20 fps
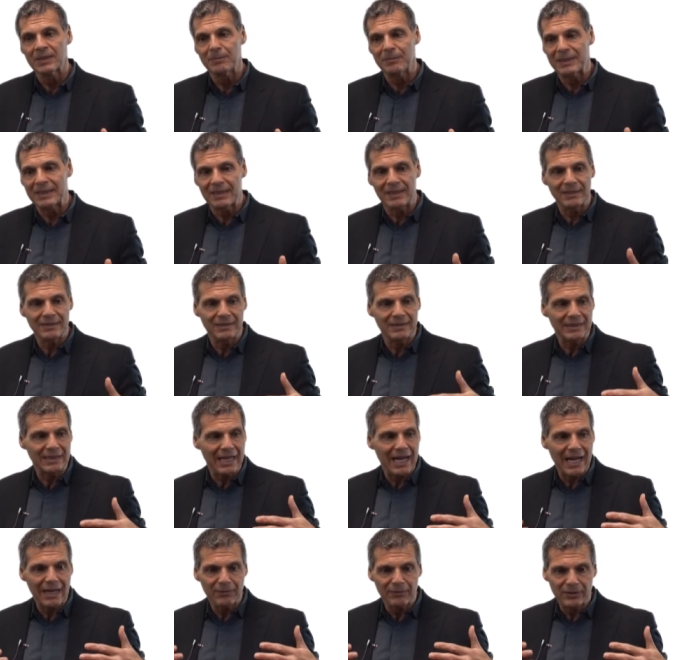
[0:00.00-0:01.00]
because the
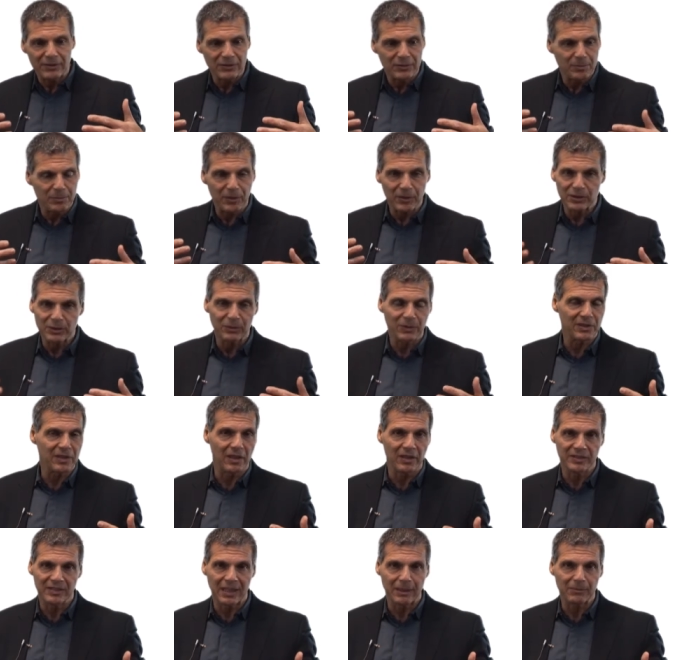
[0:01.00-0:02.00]
average person with
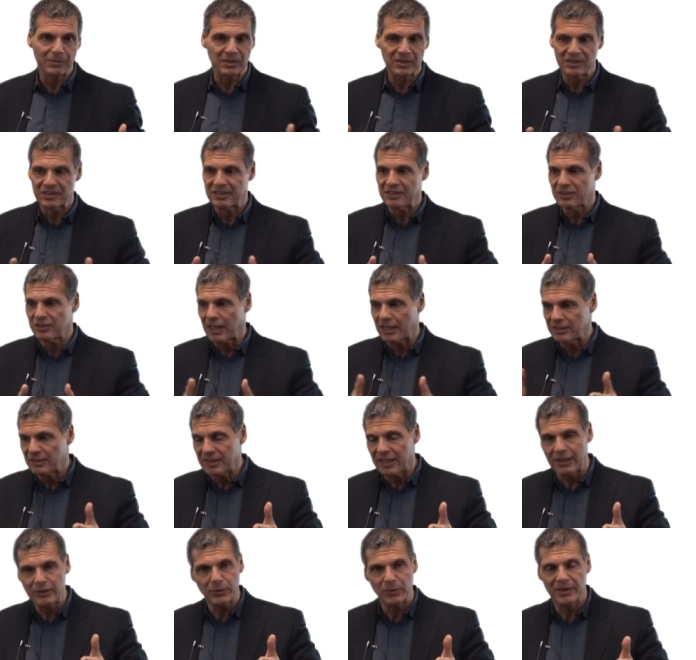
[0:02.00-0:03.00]
Alzheimer's disease
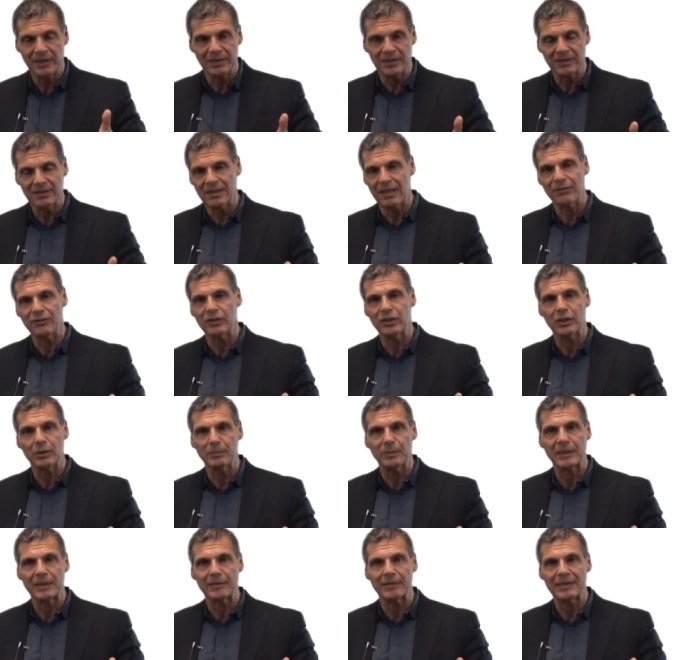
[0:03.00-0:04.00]
dies within a seven-year
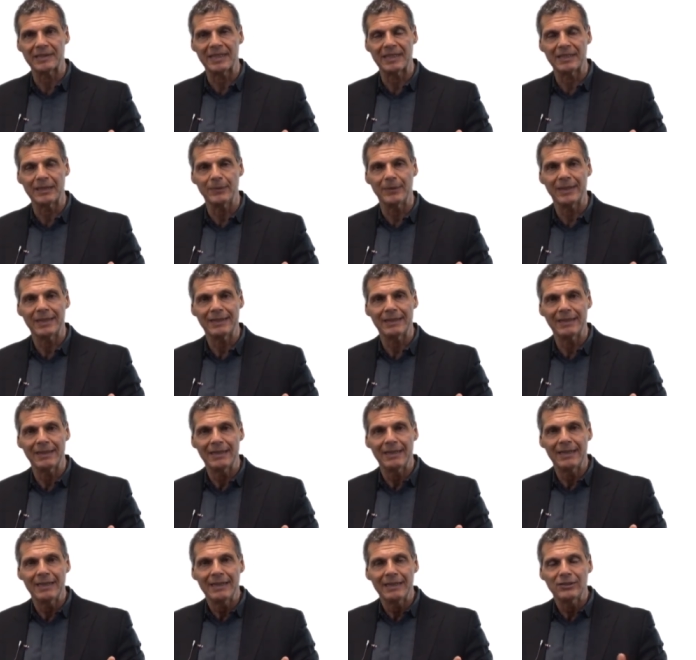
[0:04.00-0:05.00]
period anyway.
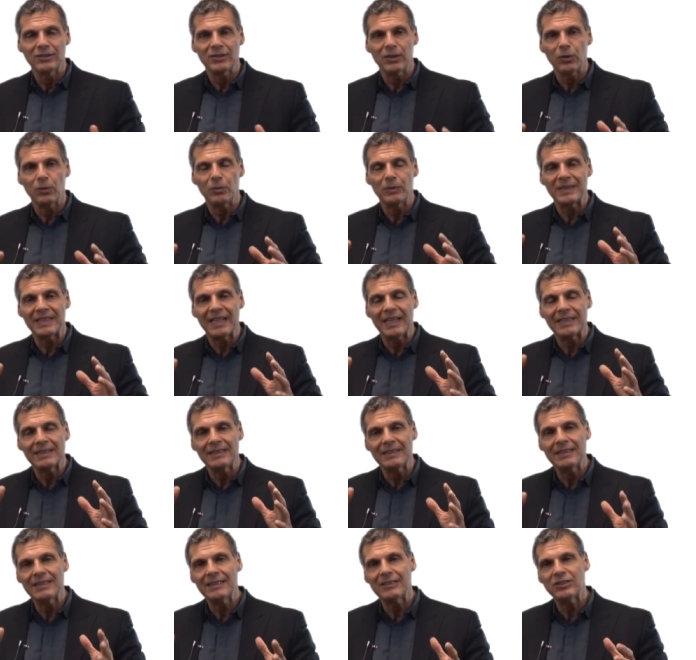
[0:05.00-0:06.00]
So the
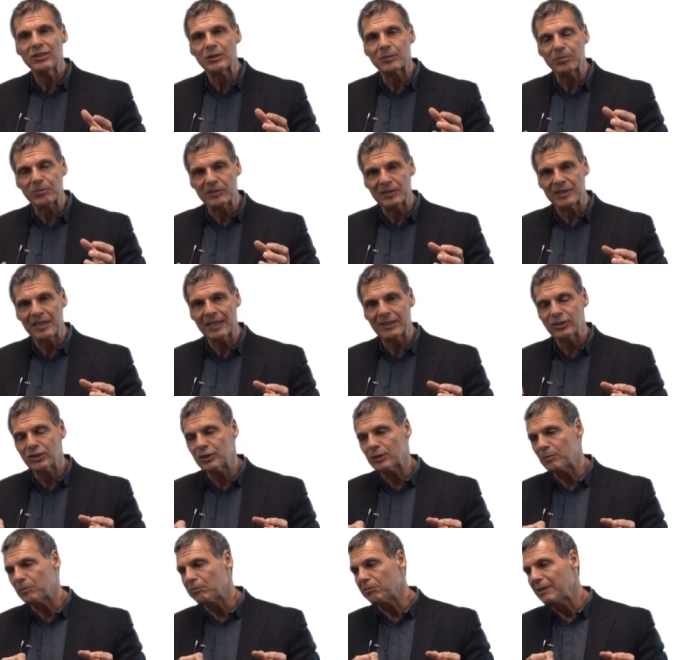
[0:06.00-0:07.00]
idea is to protect
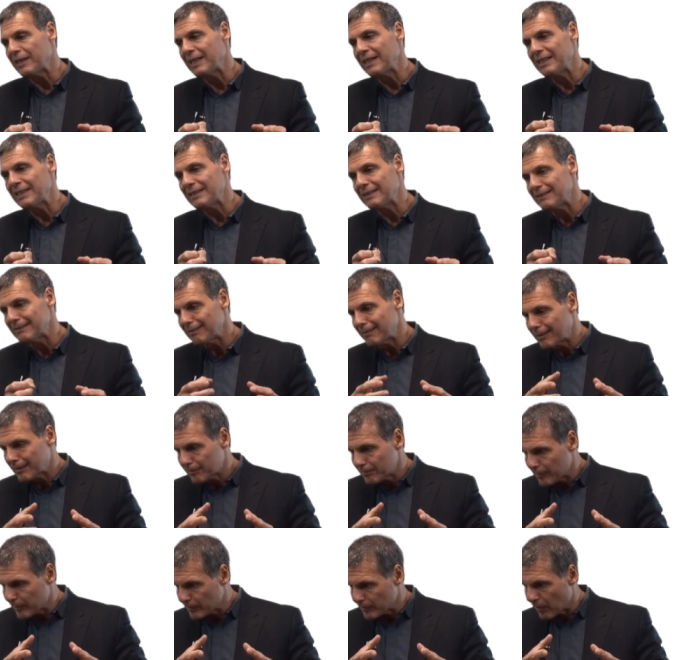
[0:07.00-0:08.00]
your brain
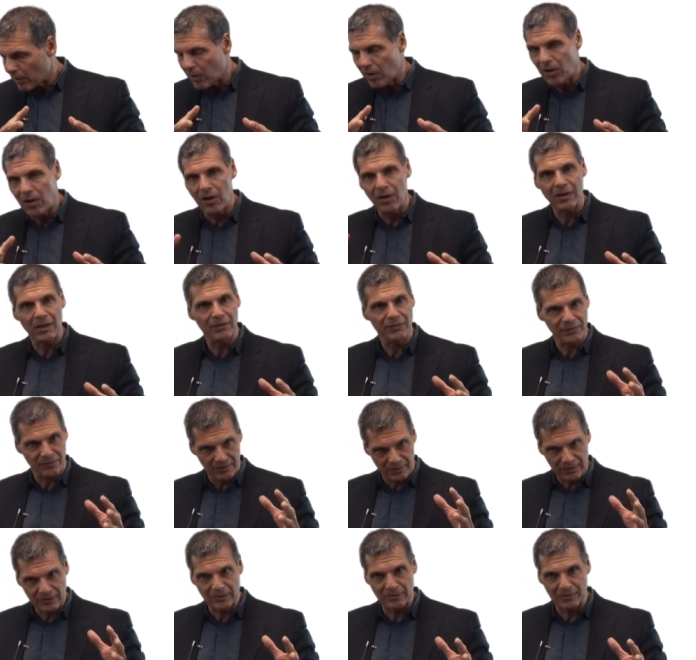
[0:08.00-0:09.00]
throughout all of
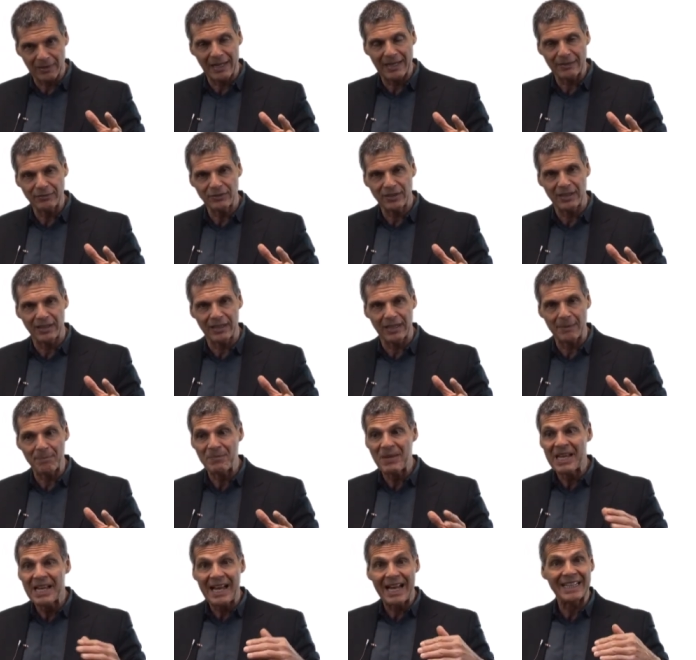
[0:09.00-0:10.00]
your lifetime.
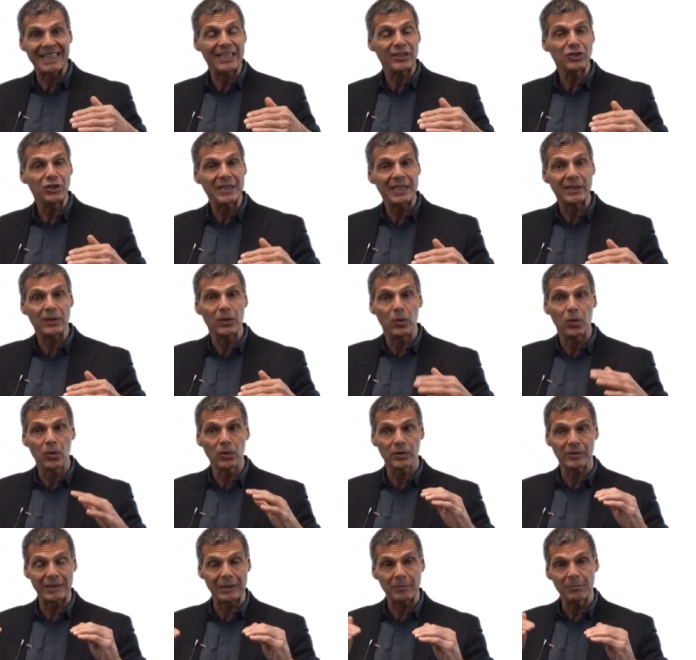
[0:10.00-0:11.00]
And as you get
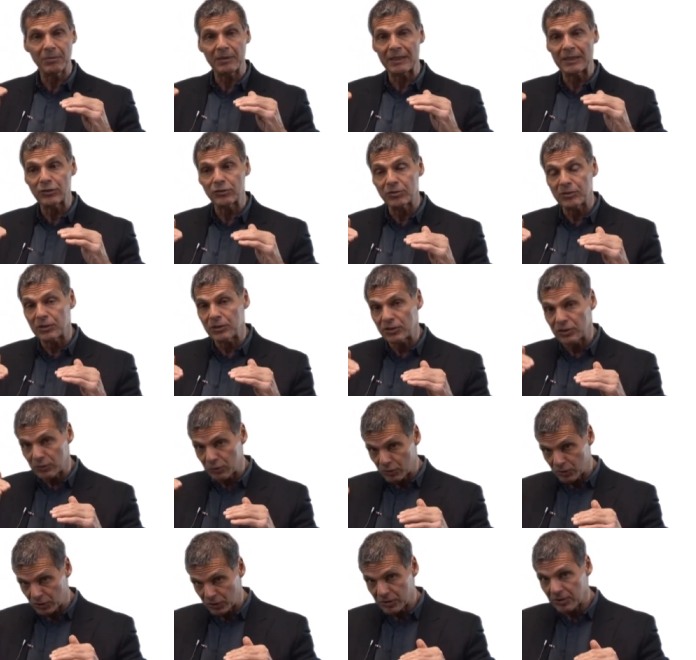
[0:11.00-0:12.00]
older, impl- introduce
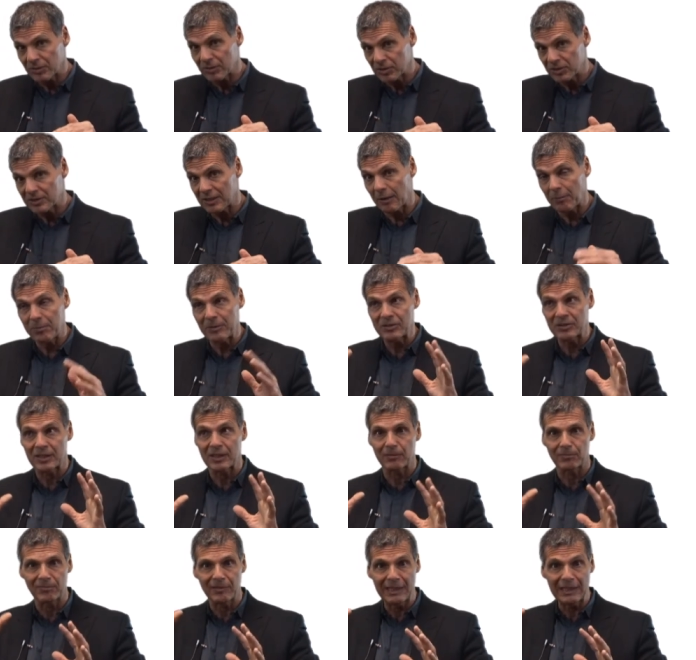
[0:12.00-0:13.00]
certain supplements that
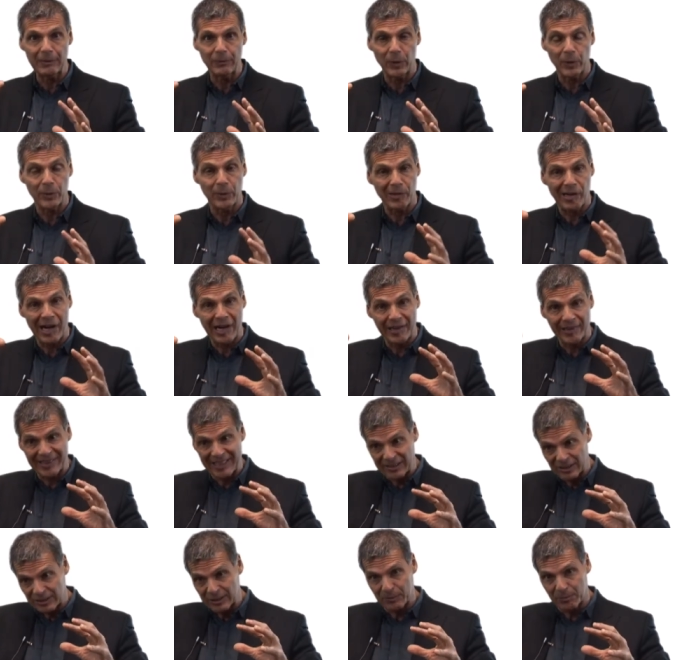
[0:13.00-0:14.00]
are really required
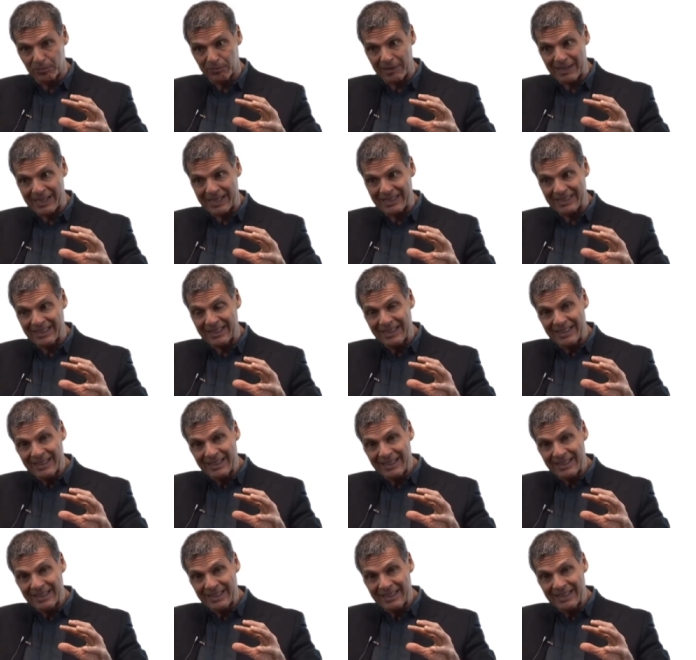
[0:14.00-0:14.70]
as the brain